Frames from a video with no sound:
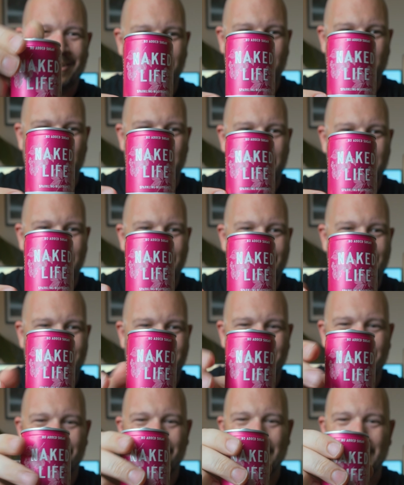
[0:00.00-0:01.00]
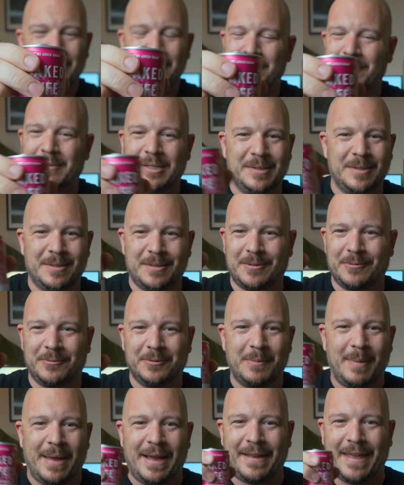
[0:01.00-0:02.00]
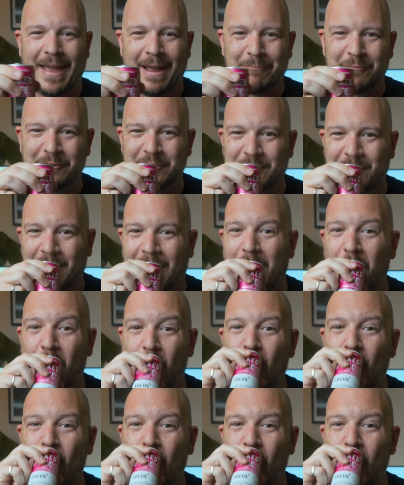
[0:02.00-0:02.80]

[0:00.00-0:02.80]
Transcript: Focus. Is this all about cameras, right?